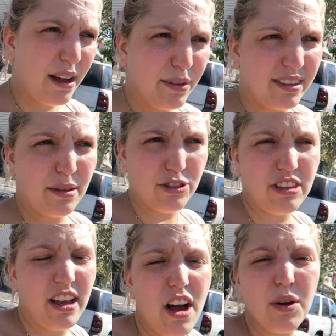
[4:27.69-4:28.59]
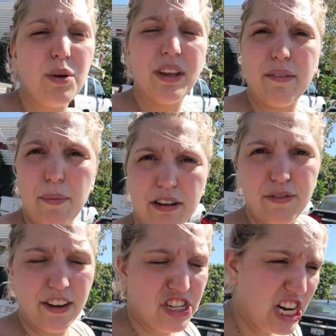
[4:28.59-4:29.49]
because I was just like, oh cool, they have a bunch
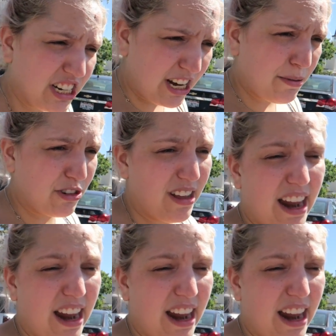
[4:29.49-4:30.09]
of vegetarian options.